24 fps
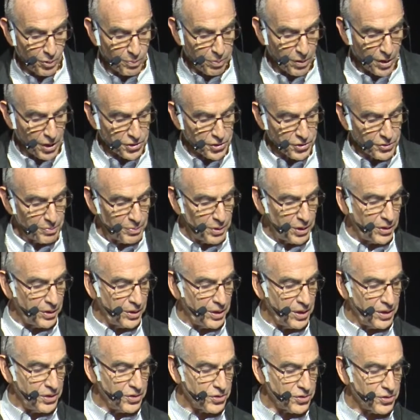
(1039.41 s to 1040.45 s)

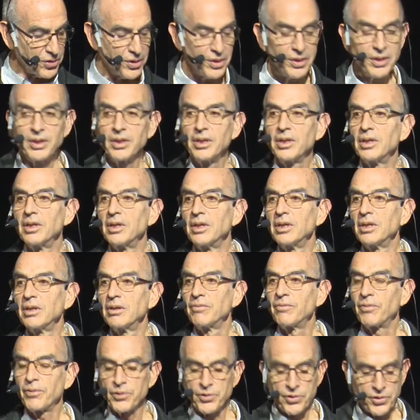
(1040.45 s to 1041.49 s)
possibilities
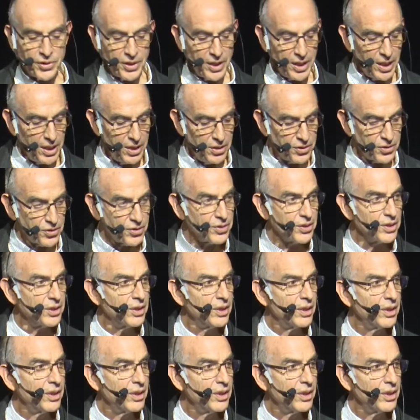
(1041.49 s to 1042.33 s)
for cities,